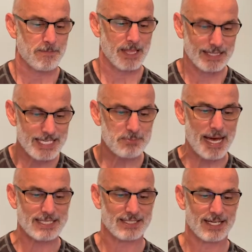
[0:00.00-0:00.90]
This
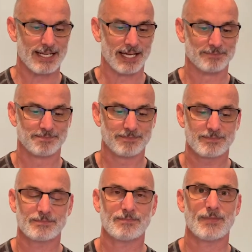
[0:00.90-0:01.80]
past Sunday,
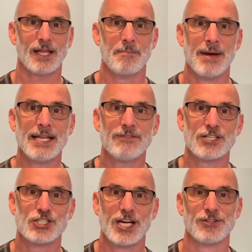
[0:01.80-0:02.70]
many of us
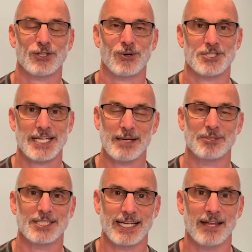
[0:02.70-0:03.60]
shared the Lord's table
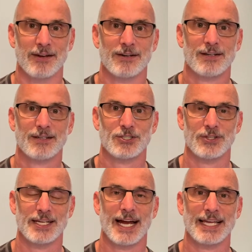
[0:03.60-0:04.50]
together during
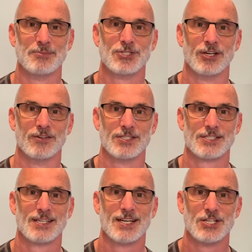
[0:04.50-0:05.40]
the 9 a.m.
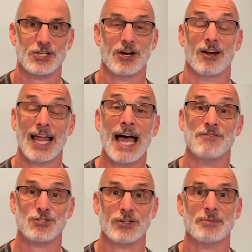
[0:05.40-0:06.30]
service, during our live
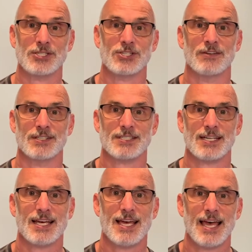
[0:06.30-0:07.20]
streaming service.
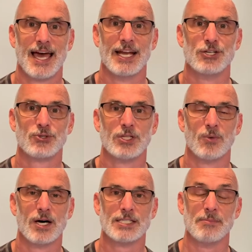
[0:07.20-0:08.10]
And it truly
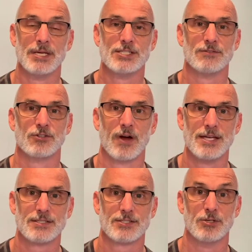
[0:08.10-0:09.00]
was a means of
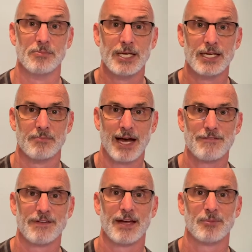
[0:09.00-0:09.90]
grace to me and my
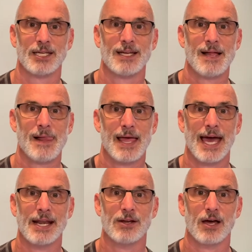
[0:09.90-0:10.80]
family.
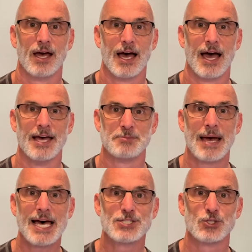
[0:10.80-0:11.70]
And as
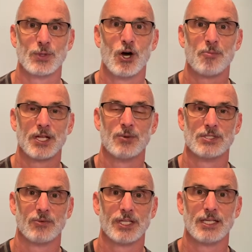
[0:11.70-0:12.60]
pastors, we hope that it was
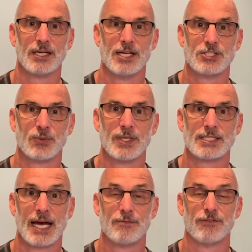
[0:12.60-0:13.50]
a really sweet
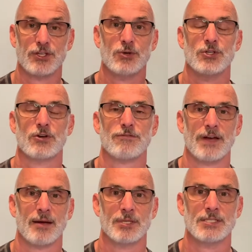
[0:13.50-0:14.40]
time for you and your
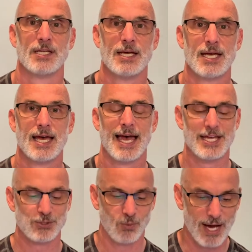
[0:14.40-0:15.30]
families
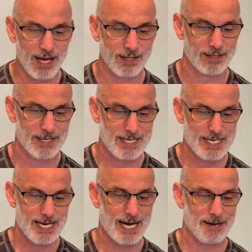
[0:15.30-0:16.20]
as well.
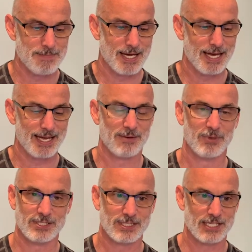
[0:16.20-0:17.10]

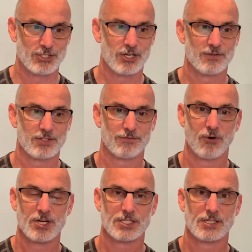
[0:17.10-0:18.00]
It serves
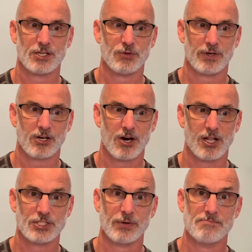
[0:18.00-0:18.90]
for us, you recall,
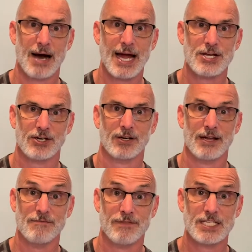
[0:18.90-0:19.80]
as a reminder, a
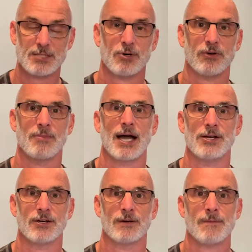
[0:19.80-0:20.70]
visible
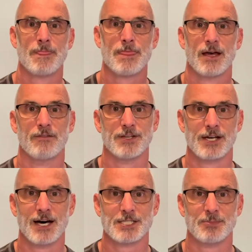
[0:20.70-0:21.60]
reminder of the
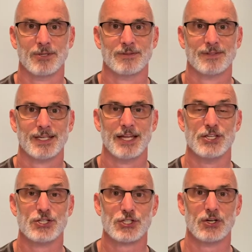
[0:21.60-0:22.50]
gospel and the
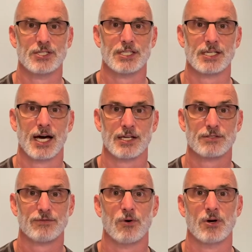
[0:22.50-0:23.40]
assurance that God is
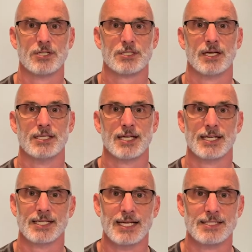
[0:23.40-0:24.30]
for us and he's not
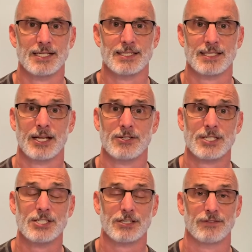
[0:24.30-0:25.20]
against us and that our
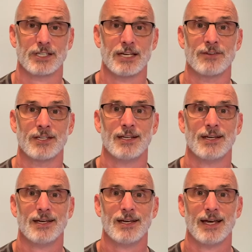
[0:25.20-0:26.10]
sins are forgiven
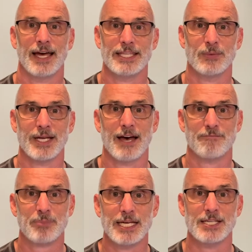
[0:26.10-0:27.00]
and that we
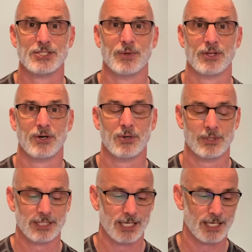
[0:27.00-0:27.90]
have peace with a holy
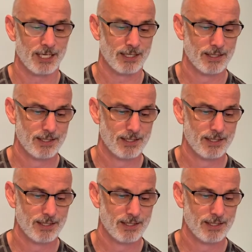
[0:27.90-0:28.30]
God.